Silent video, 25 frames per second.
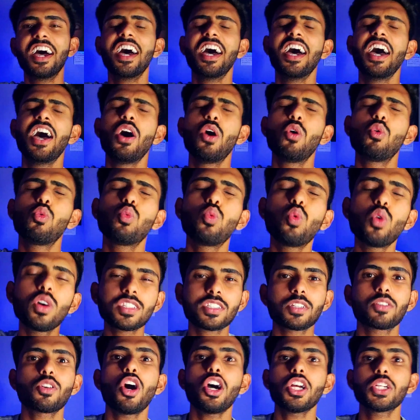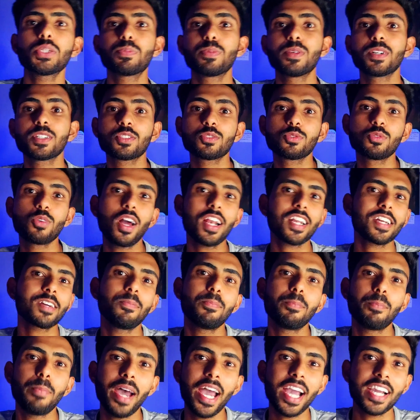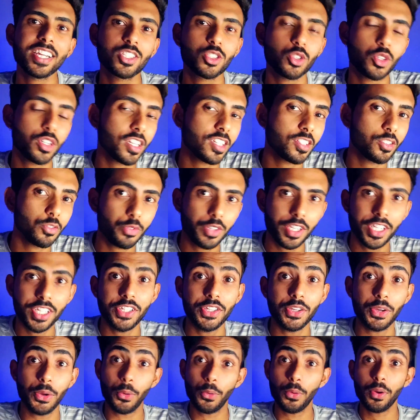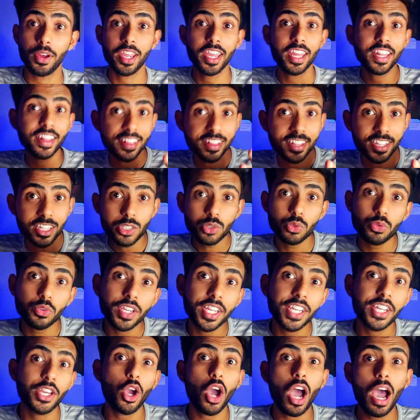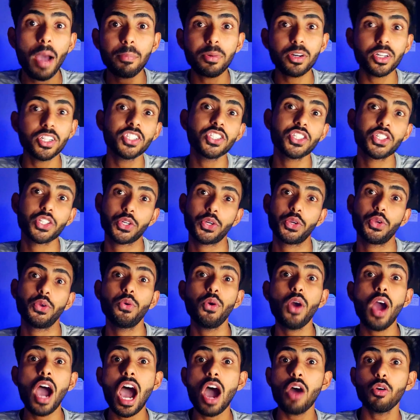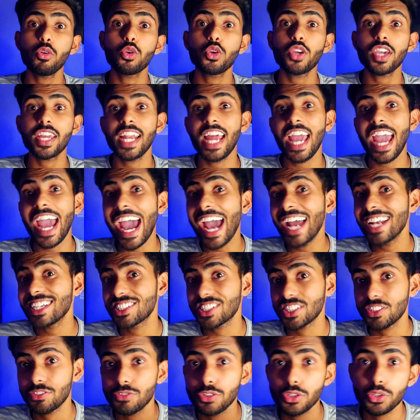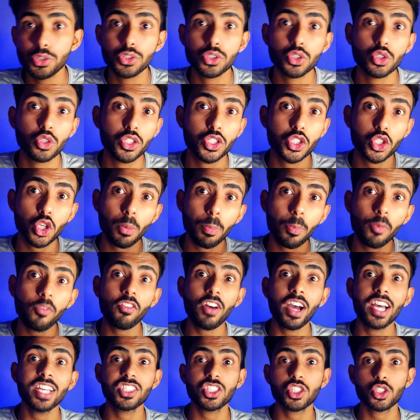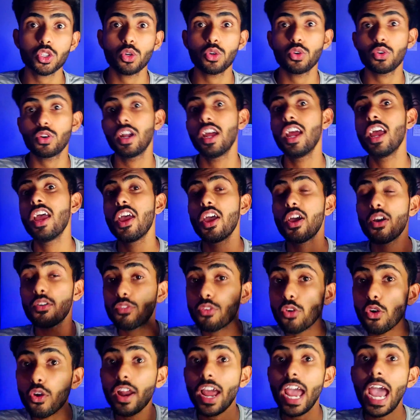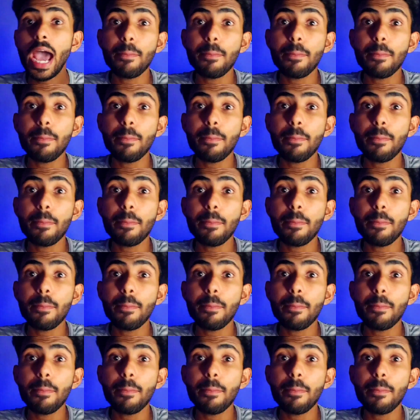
Uh, what's up dropshippers, welcome back to another video. In this video, I'm going to show you how you can add reviews to a Shopify store for